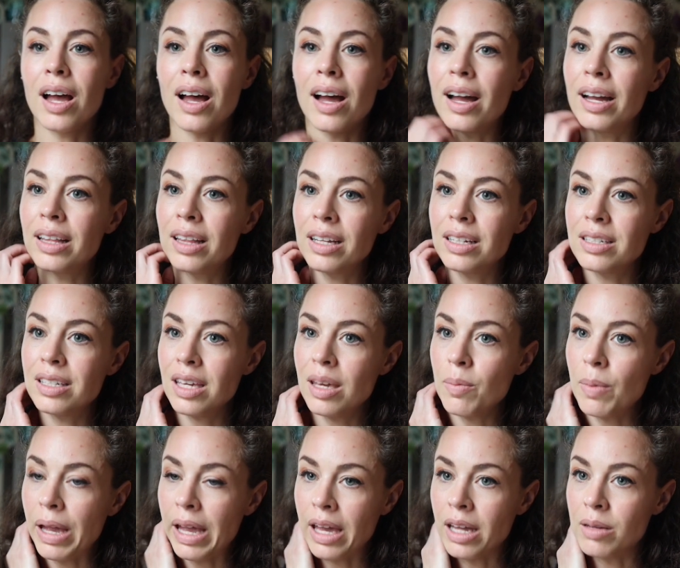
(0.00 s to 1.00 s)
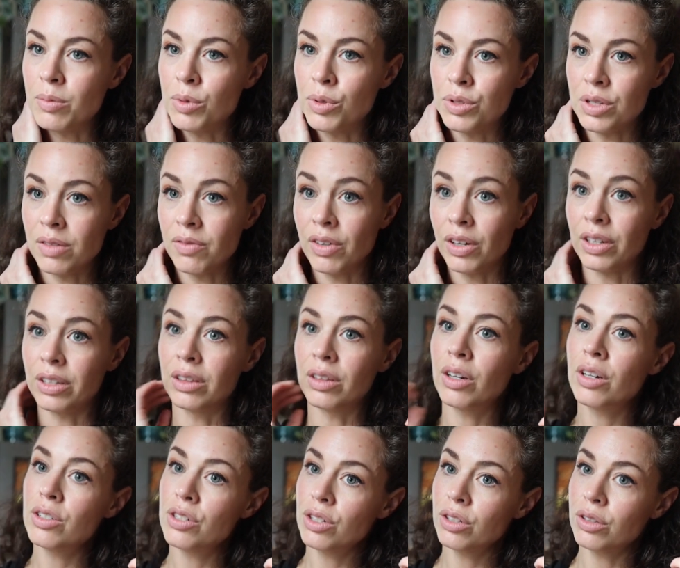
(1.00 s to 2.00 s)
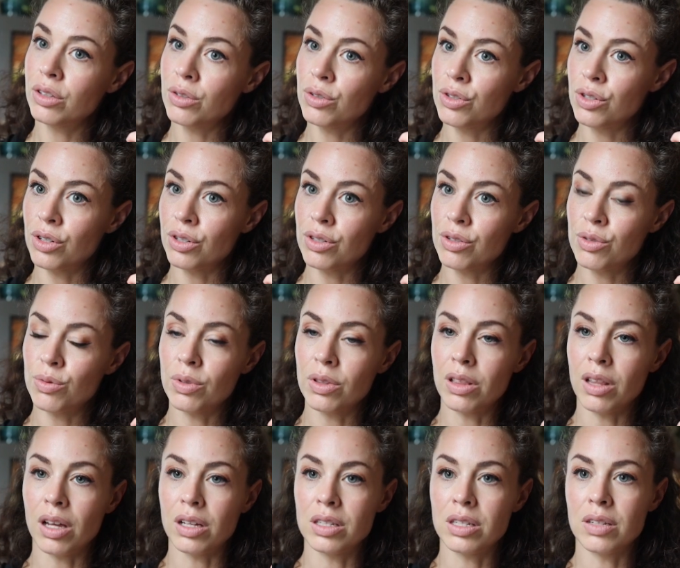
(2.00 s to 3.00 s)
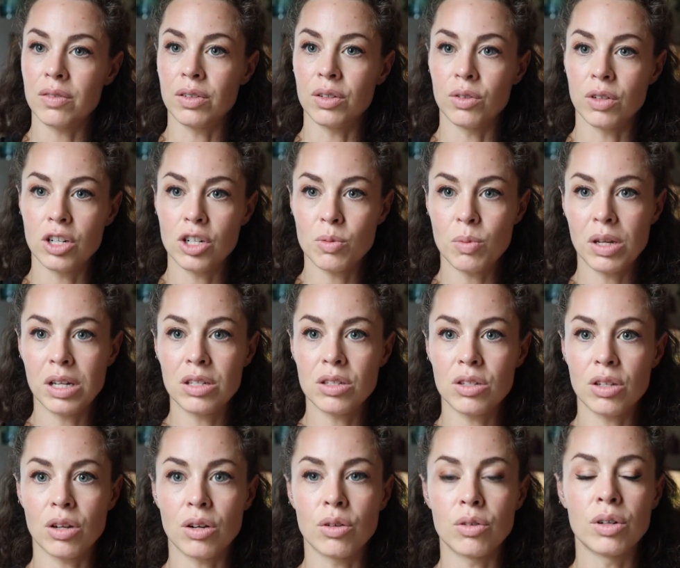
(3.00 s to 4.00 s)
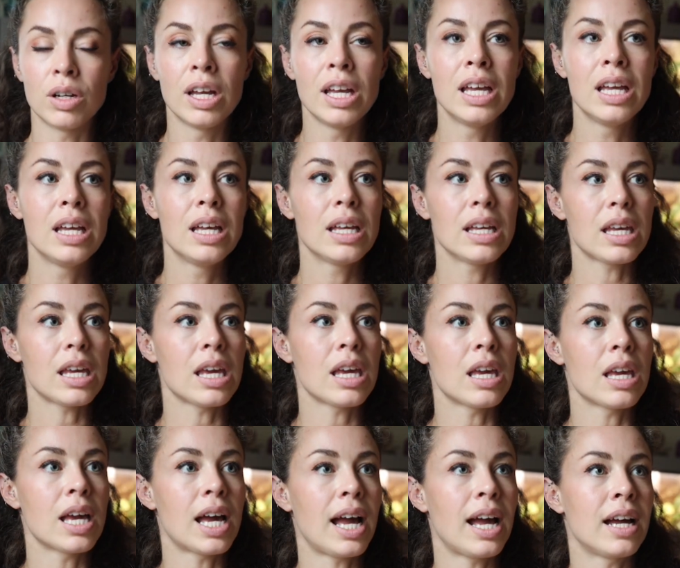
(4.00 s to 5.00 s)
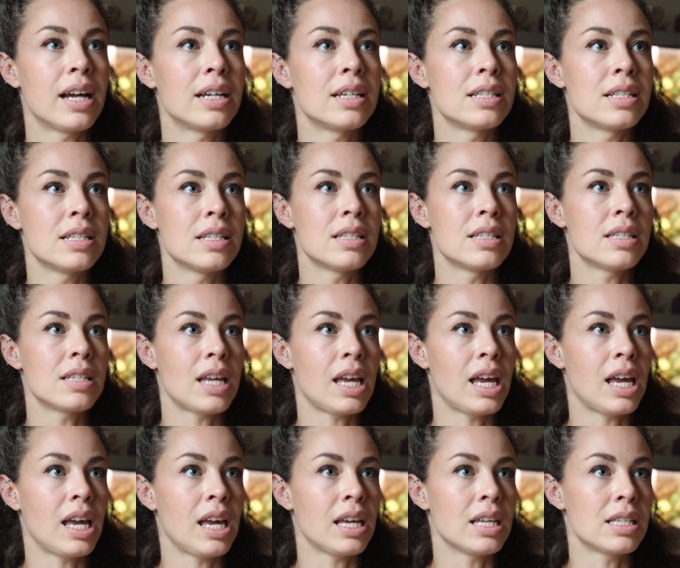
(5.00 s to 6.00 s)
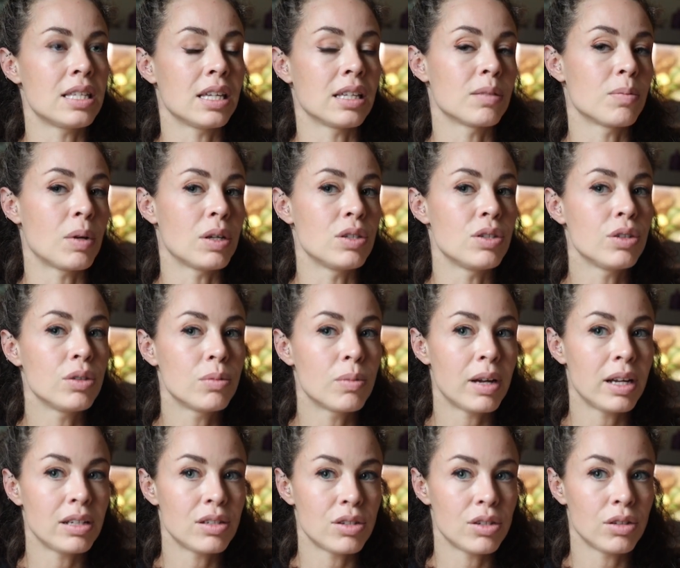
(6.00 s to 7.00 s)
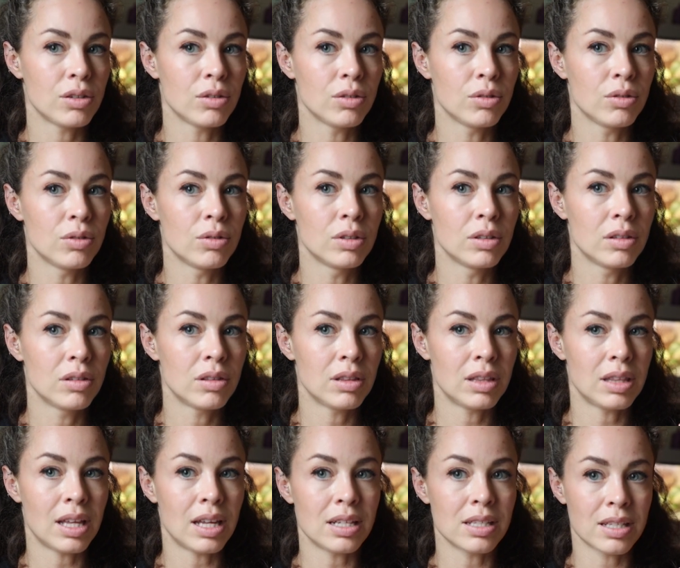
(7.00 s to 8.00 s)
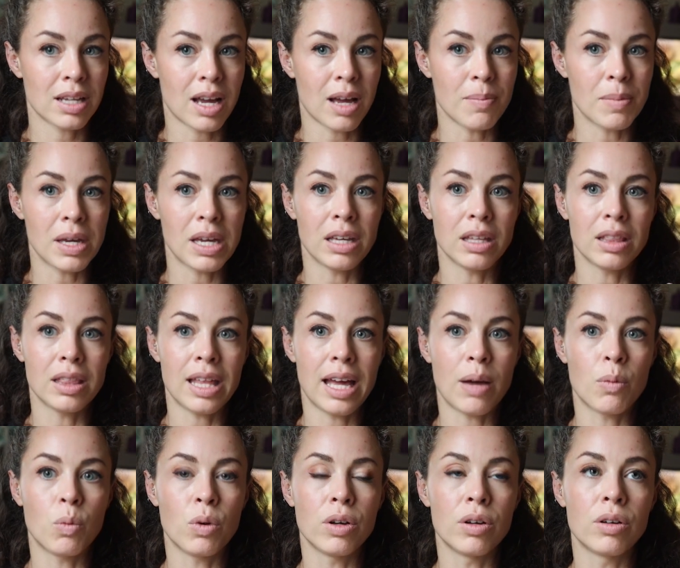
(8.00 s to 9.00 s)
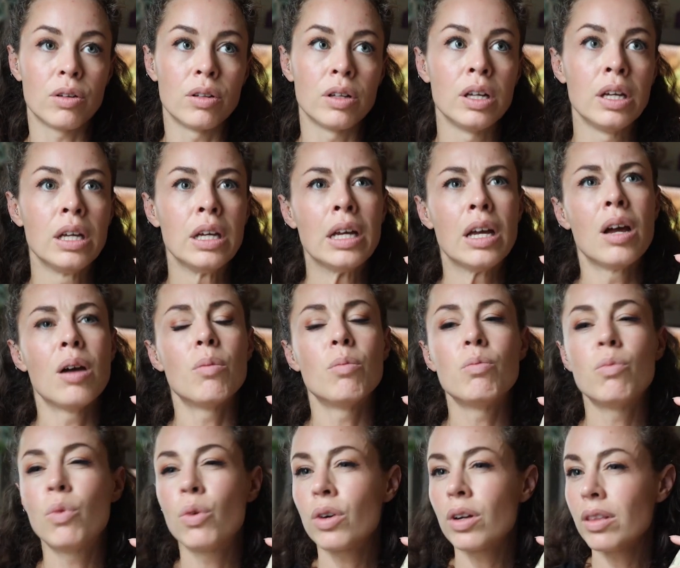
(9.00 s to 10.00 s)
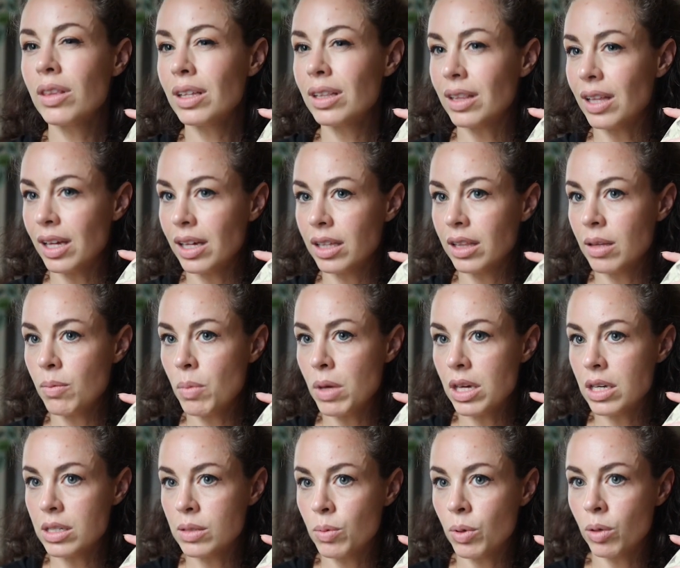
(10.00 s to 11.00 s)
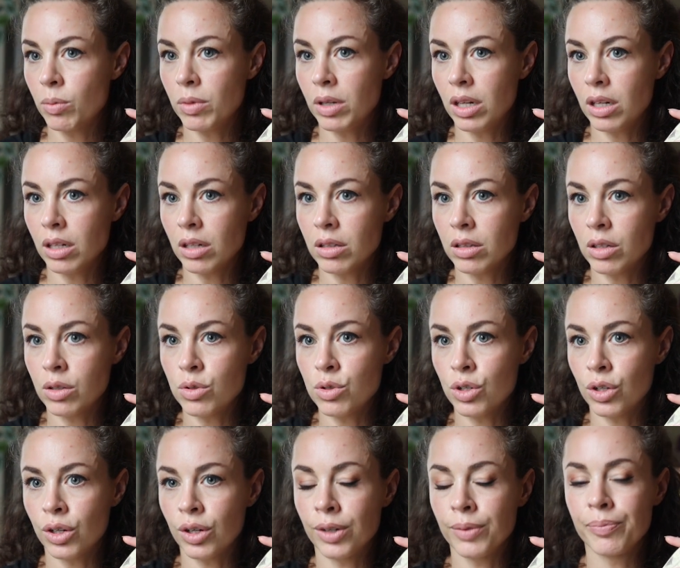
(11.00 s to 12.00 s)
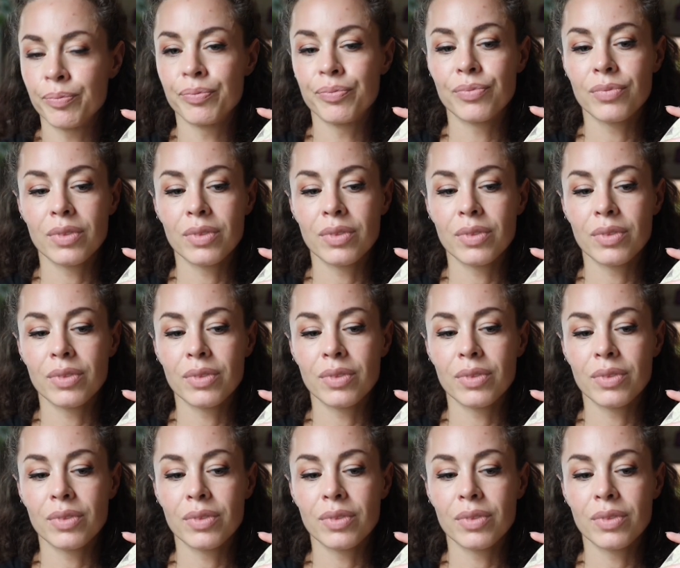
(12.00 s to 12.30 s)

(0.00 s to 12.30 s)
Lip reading: I like to keep my animals in very large enclosures with lots of enrichment. So he has a 6x2x2 that is coming that will more than likely be his permanent enclosure.